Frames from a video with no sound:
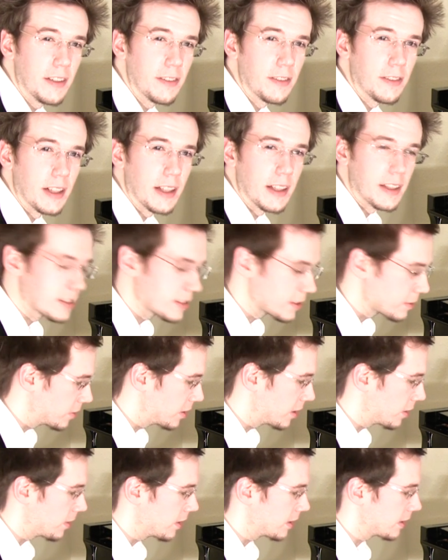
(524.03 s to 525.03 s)
evenness.
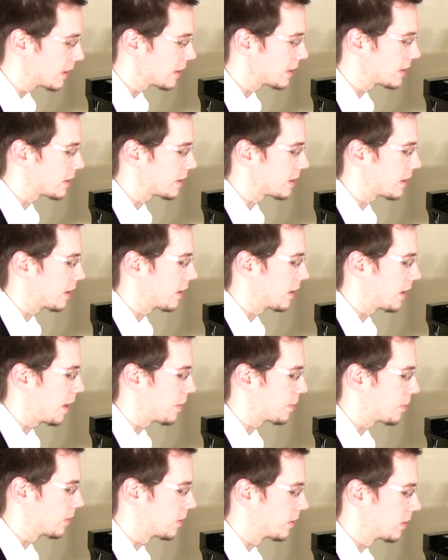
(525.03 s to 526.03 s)
We don't want this to
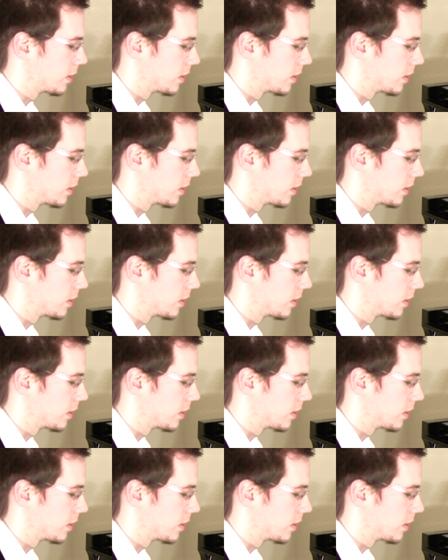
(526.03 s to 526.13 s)
happen.